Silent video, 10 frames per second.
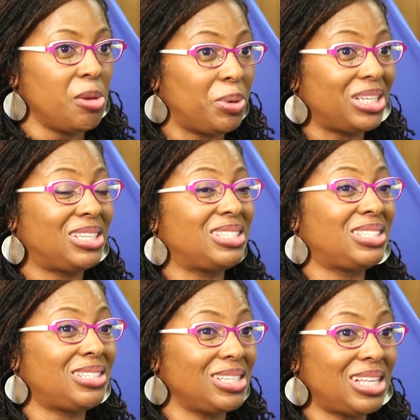but it is
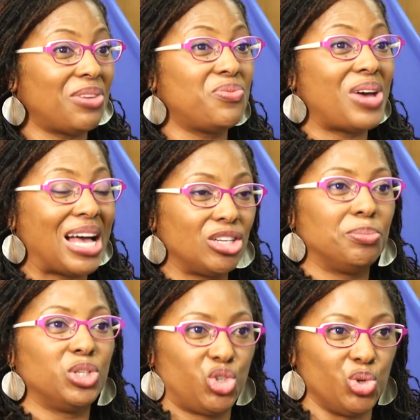still a
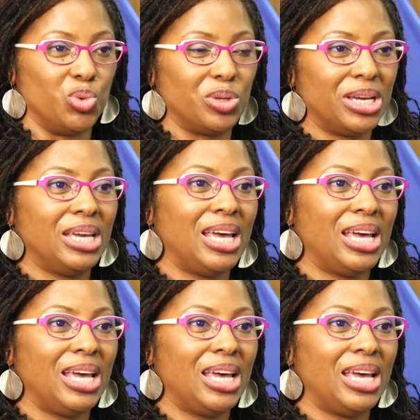valuable tool.